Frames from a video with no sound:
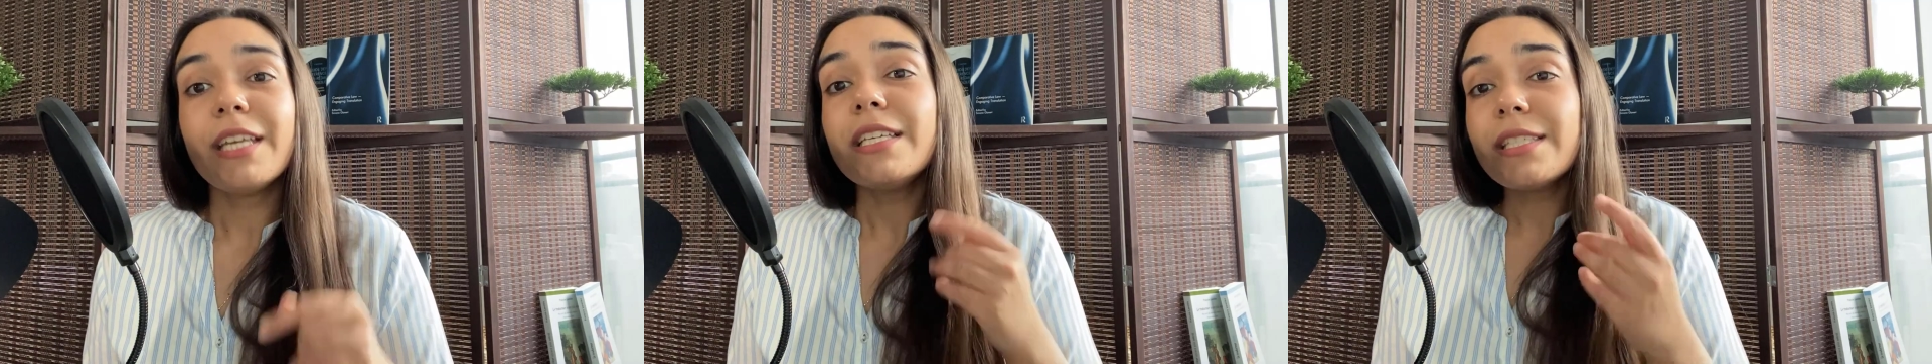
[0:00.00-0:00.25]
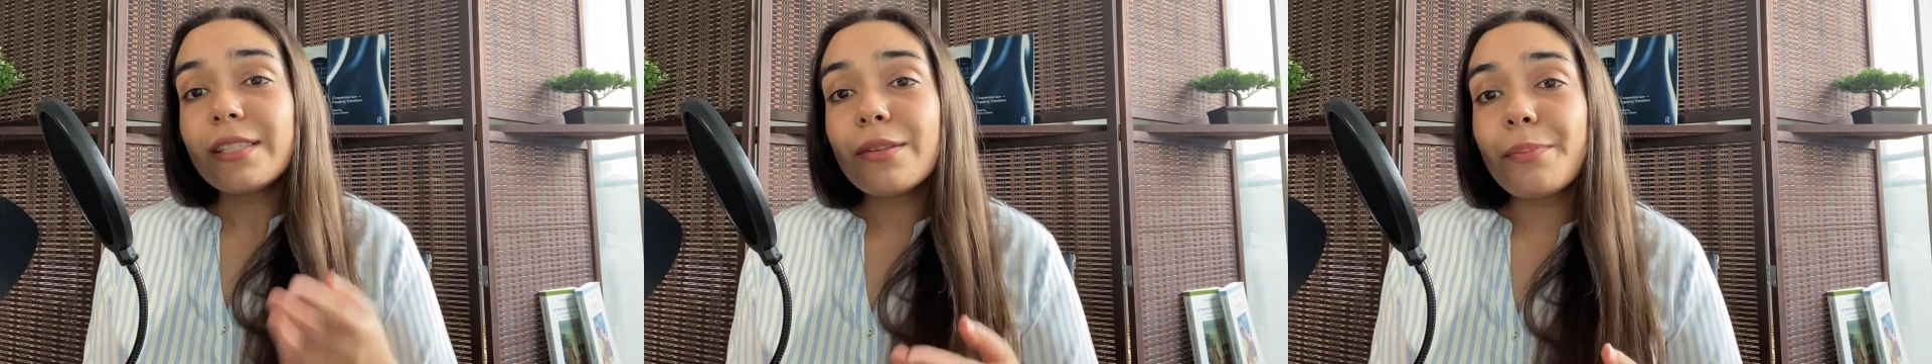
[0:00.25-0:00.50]

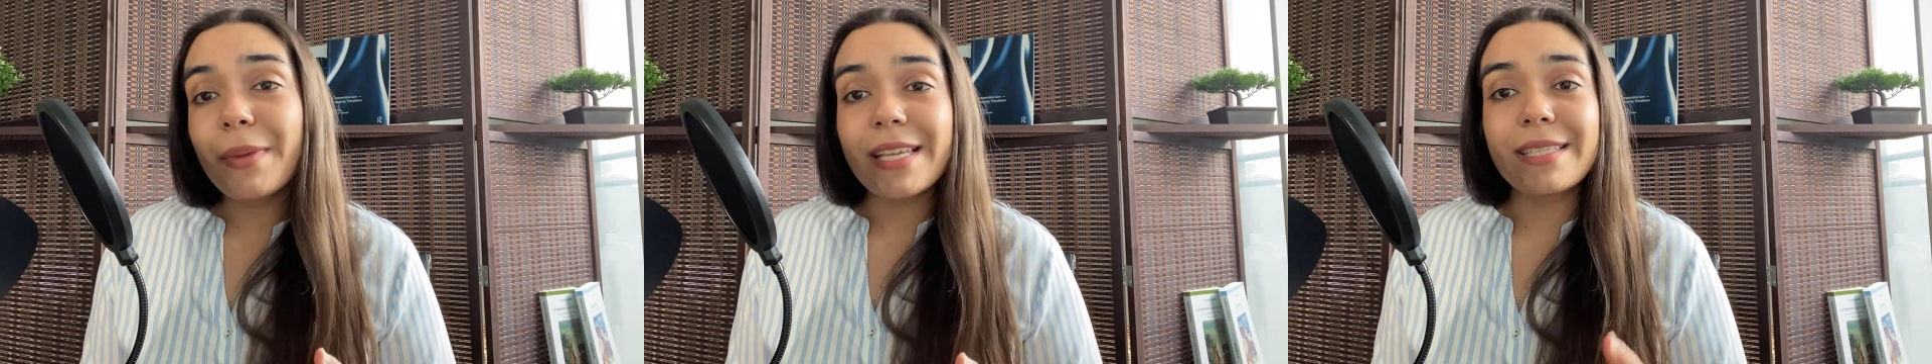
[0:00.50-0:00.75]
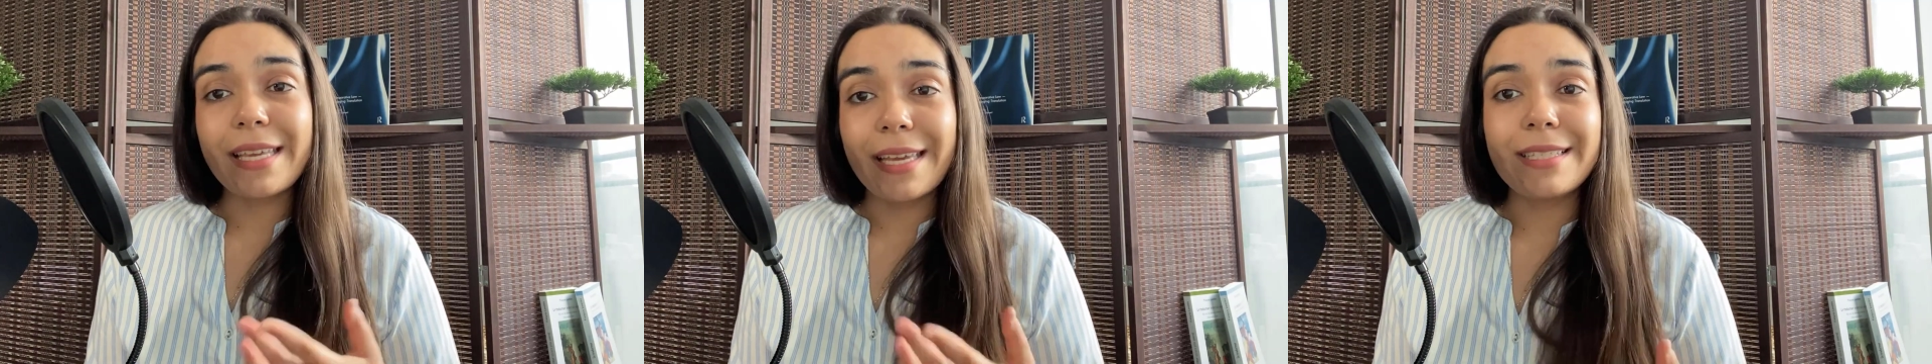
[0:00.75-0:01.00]
is the
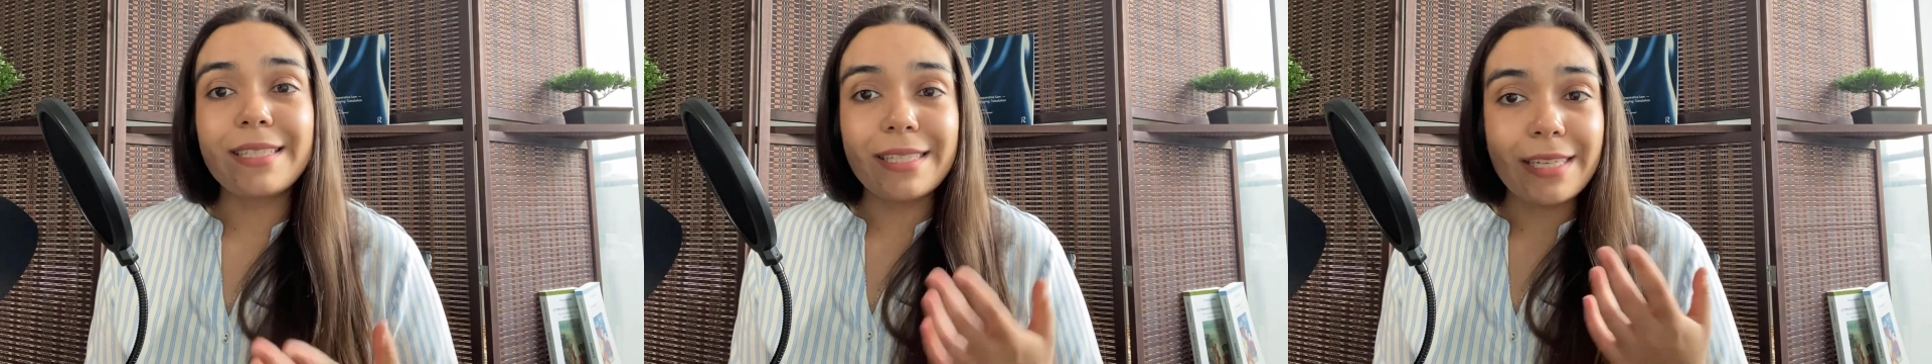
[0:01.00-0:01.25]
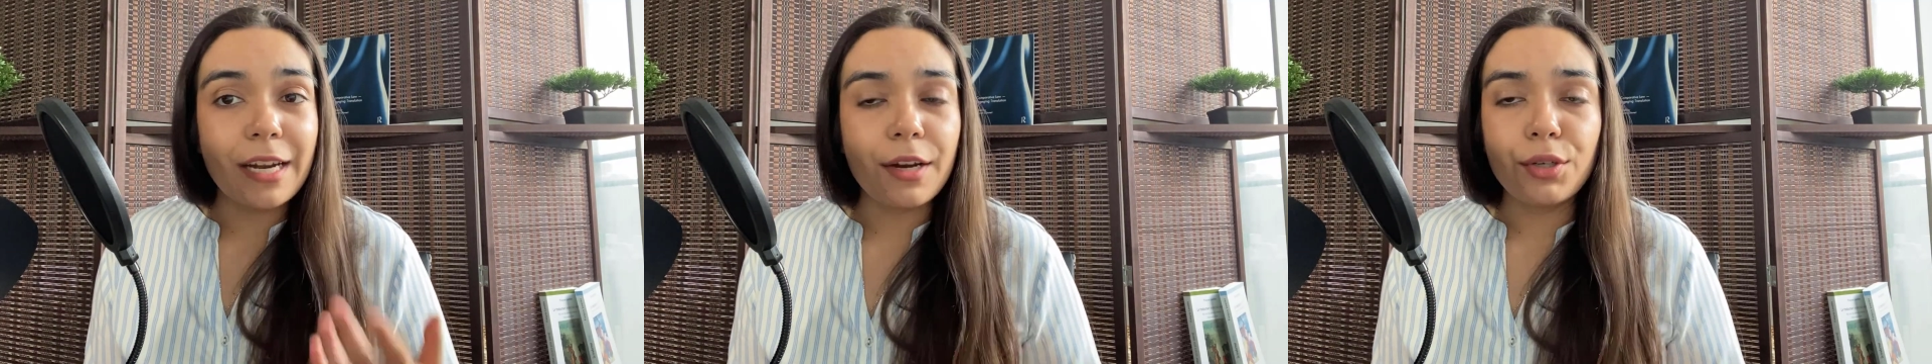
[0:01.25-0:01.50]
best case
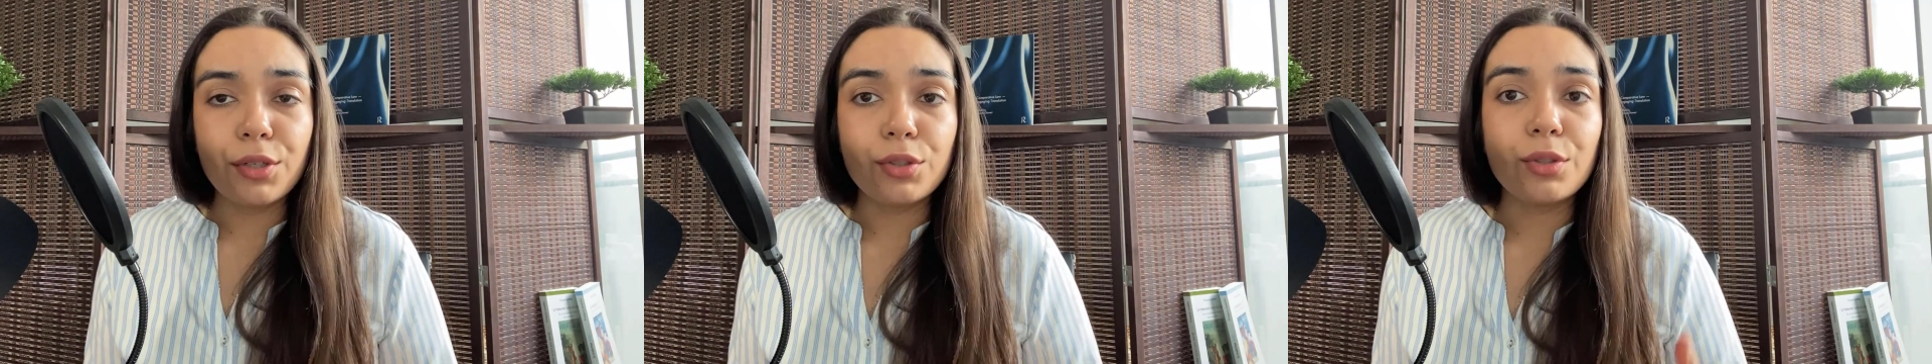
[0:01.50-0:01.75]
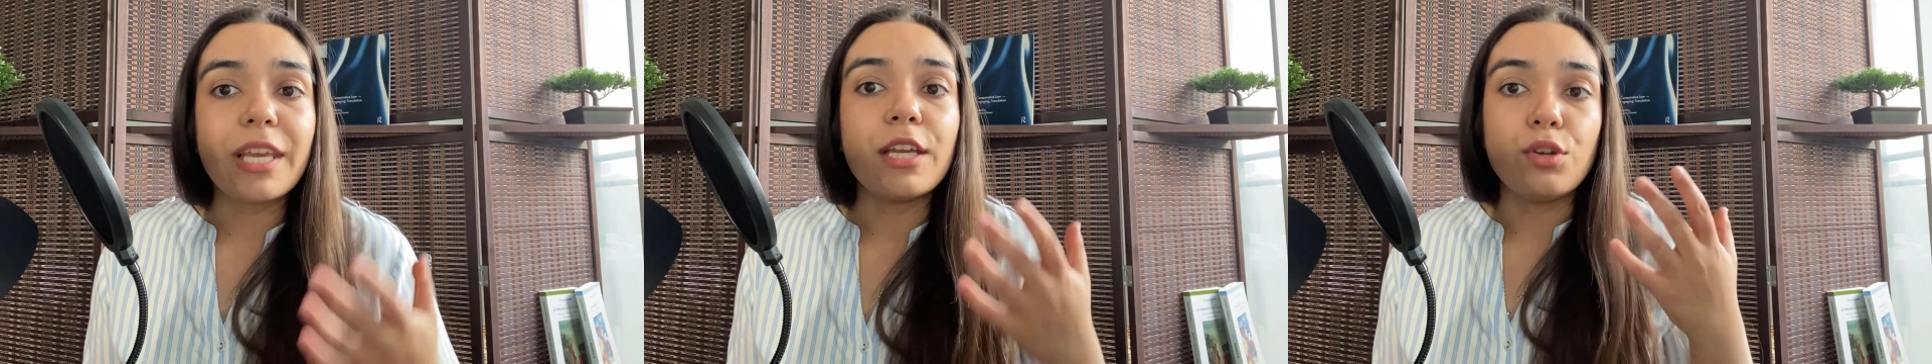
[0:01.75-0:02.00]
scenario
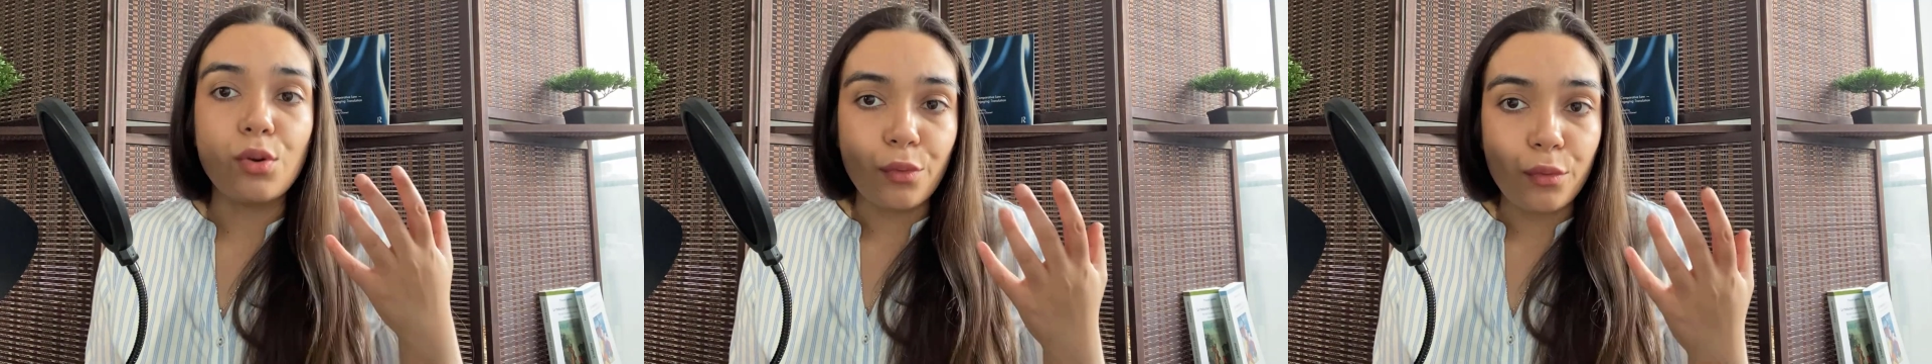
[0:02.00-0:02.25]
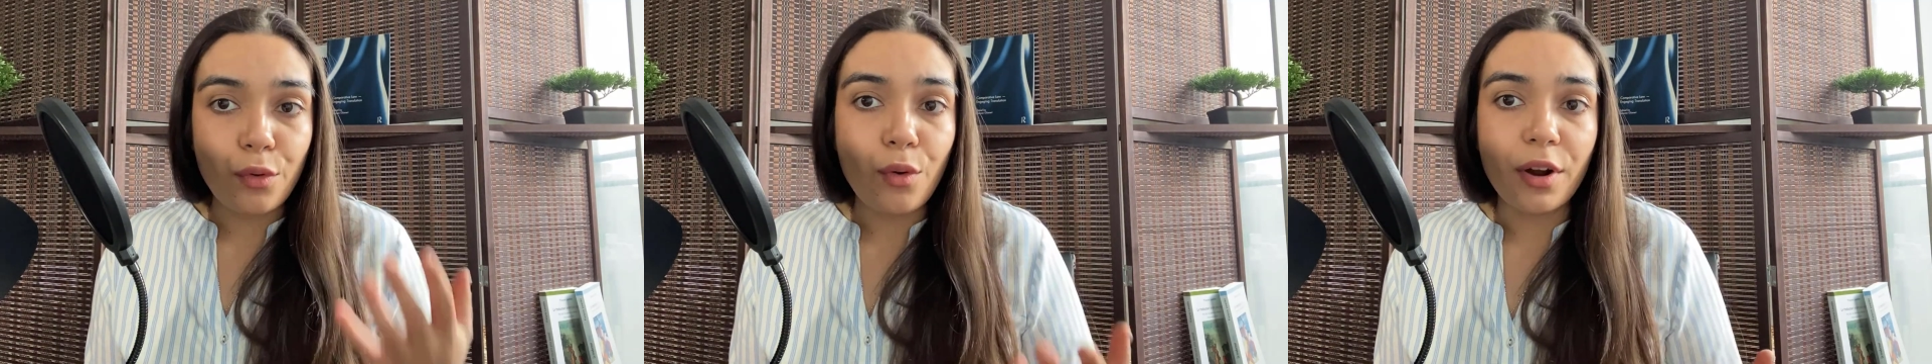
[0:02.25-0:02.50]
you can go
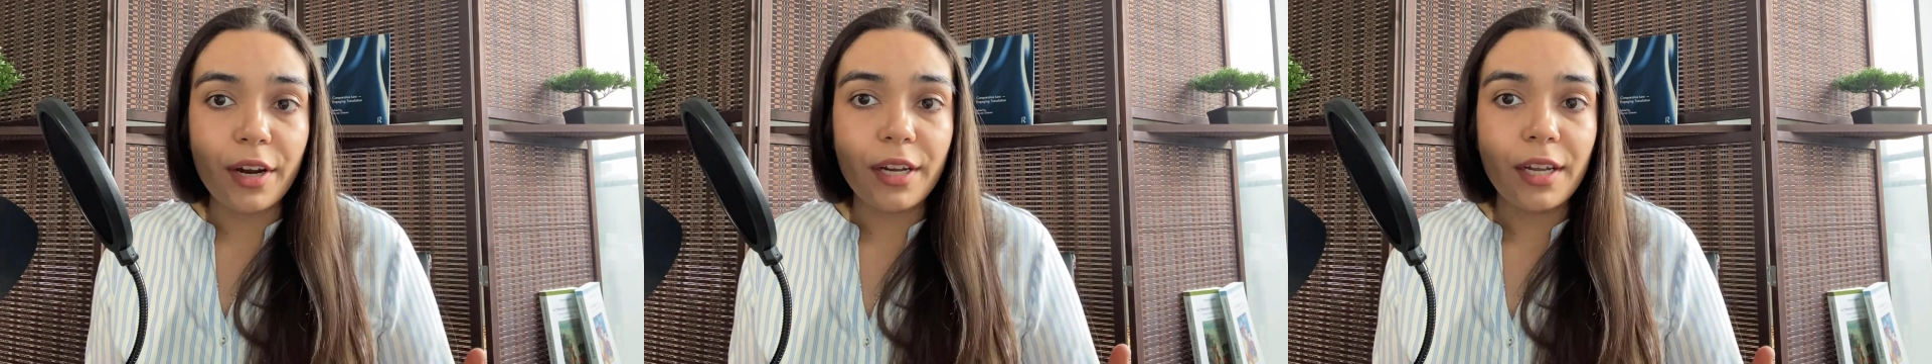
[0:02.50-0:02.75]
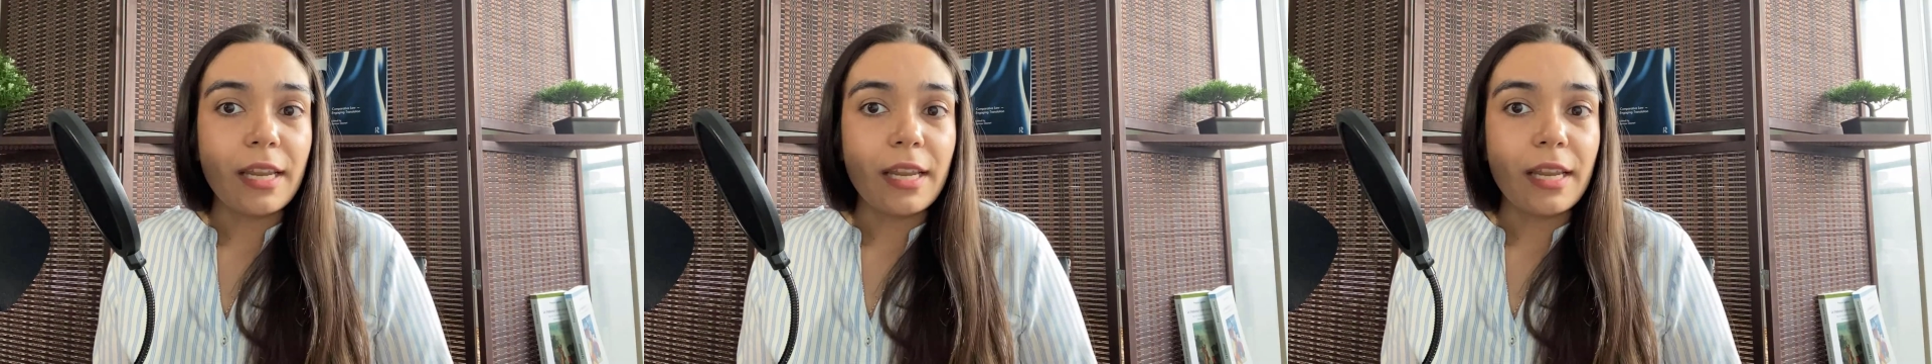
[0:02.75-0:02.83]
for.